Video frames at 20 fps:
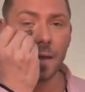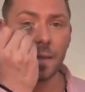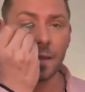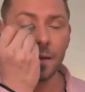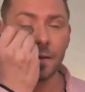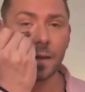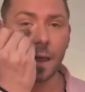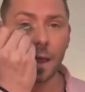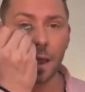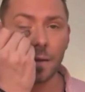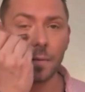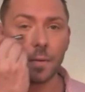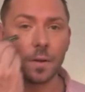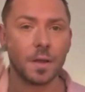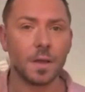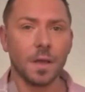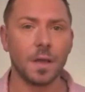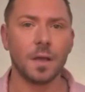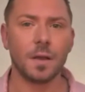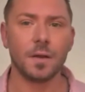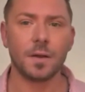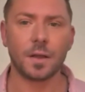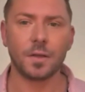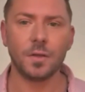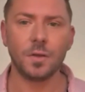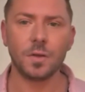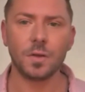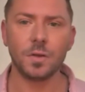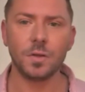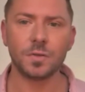and then down. Now
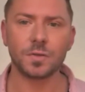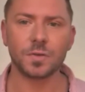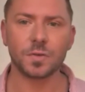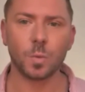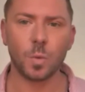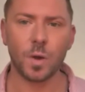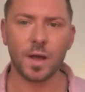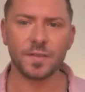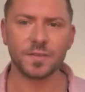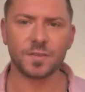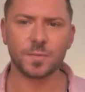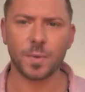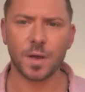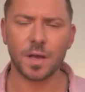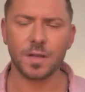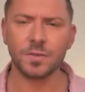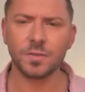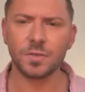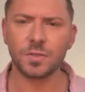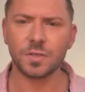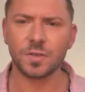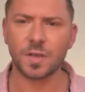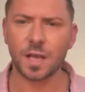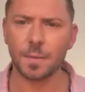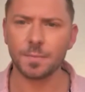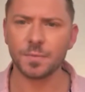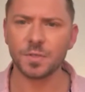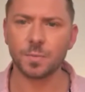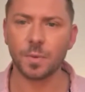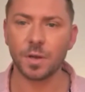you can use a wet sponge, a
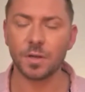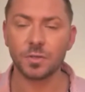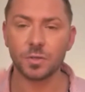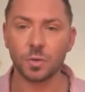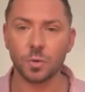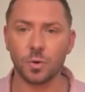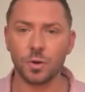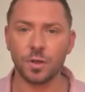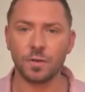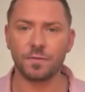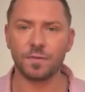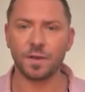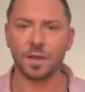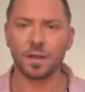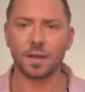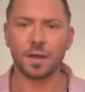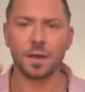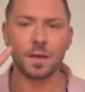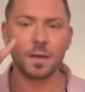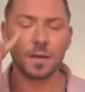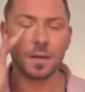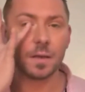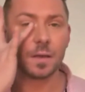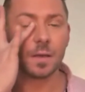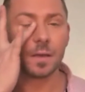damp sponge, or your finger,